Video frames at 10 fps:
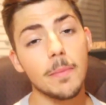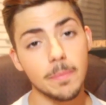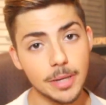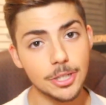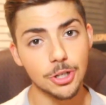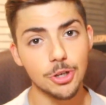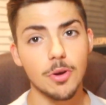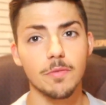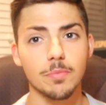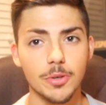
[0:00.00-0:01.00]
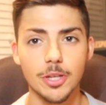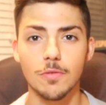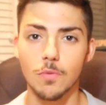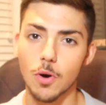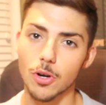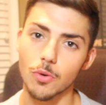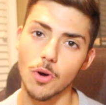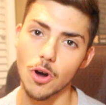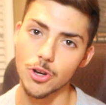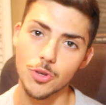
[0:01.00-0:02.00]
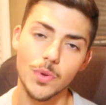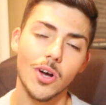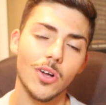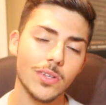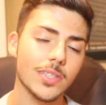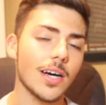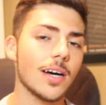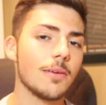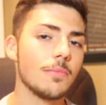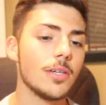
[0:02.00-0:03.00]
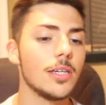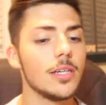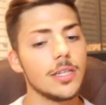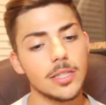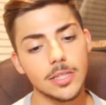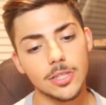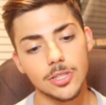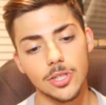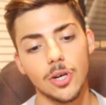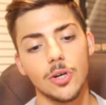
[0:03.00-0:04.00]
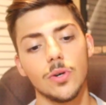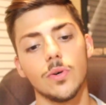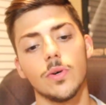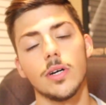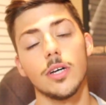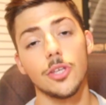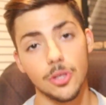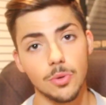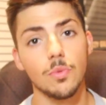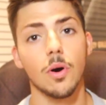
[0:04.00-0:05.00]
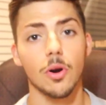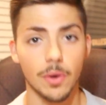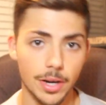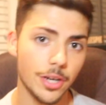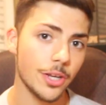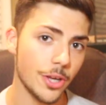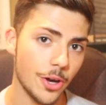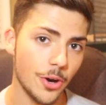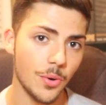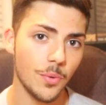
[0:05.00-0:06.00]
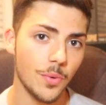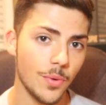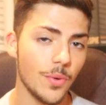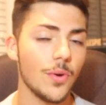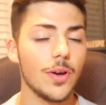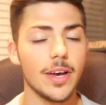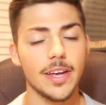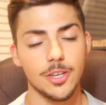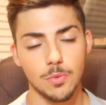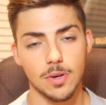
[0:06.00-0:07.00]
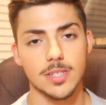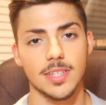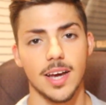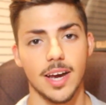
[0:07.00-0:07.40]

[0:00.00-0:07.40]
But make sure you have plenty of water on you at all the time, so you are ready to go, and you want to stay